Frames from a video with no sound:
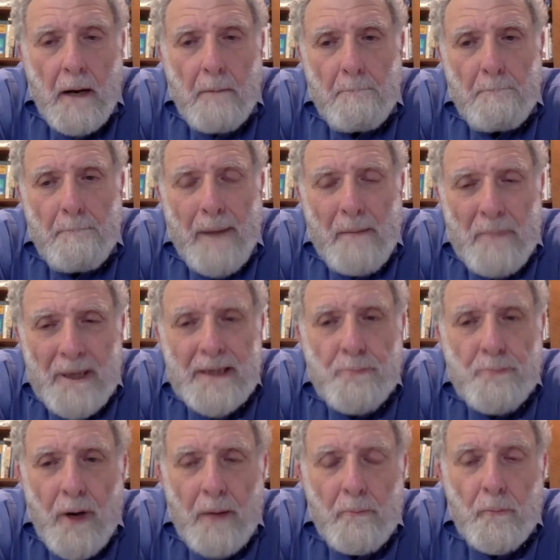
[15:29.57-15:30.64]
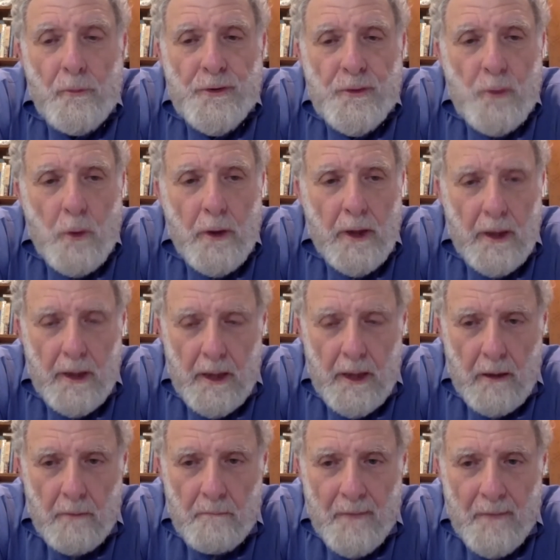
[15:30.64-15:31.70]
My biggest problem with Sorkin here
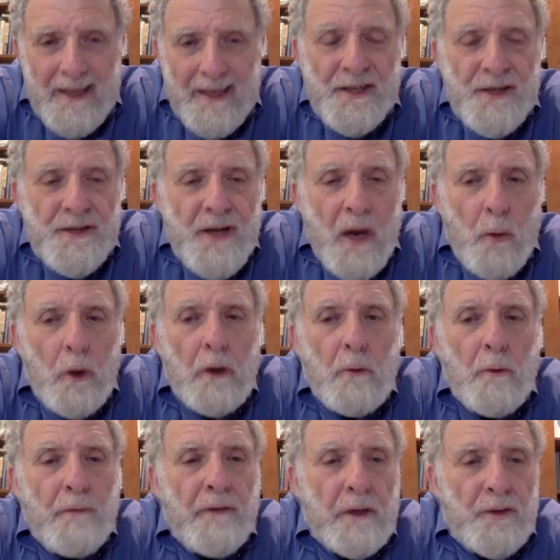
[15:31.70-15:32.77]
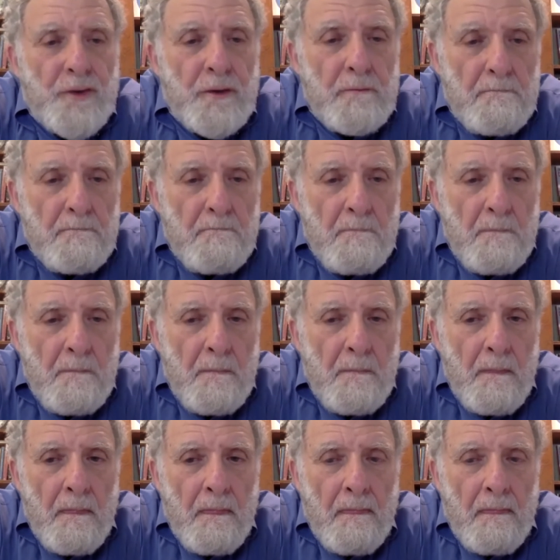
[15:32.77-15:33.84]
is he's not working with fiction.
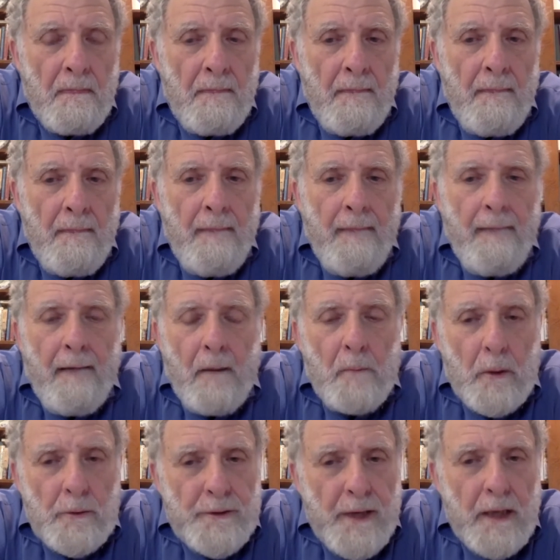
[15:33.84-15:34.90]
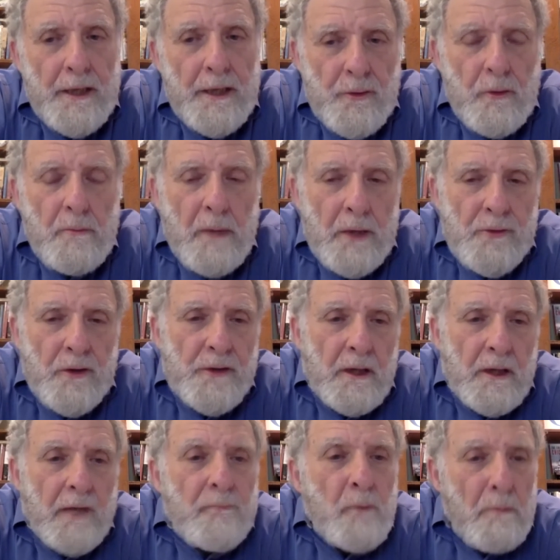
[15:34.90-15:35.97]
I mean, I was not a history major, I was a
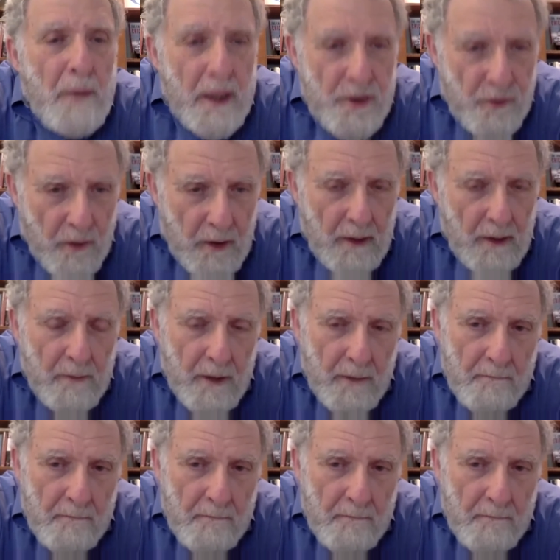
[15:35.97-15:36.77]
government major at Columbia.